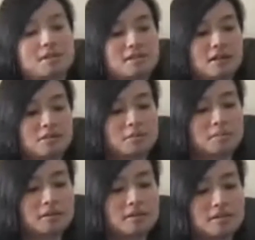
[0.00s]
that a little
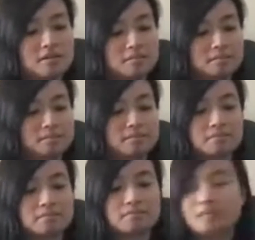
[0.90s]
bit here.
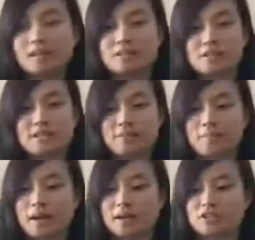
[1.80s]
I just have a
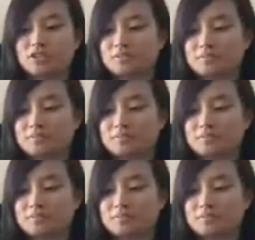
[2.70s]
match.